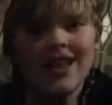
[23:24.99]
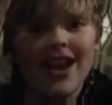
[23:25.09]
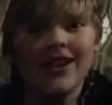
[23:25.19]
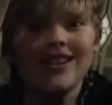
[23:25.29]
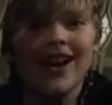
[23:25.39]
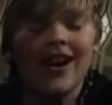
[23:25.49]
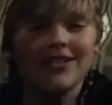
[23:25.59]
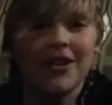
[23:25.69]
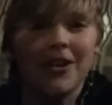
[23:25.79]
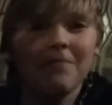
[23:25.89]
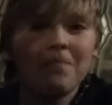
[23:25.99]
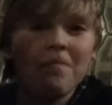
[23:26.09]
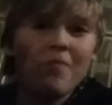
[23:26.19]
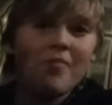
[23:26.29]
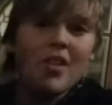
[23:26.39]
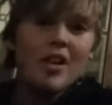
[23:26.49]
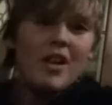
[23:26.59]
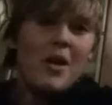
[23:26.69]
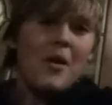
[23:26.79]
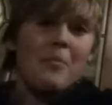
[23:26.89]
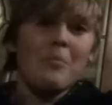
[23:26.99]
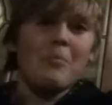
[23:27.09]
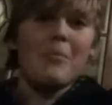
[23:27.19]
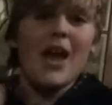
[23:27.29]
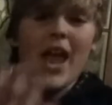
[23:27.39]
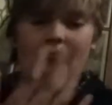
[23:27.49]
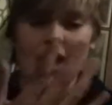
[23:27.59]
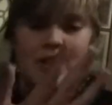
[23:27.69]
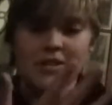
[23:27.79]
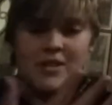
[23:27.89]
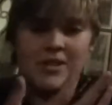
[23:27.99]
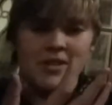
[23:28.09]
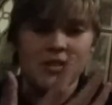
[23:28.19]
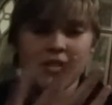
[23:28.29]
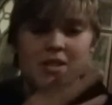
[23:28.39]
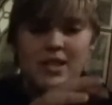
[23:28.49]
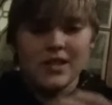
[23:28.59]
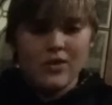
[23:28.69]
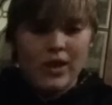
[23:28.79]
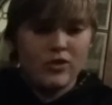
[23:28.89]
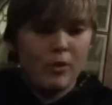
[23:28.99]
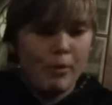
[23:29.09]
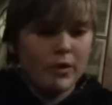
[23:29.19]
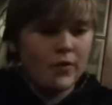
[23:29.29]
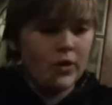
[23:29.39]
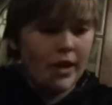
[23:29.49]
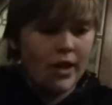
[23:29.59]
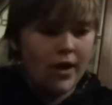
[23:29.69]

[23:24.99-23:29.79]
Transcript: It, it hurt. I believe it. My hand, like some parts of it, like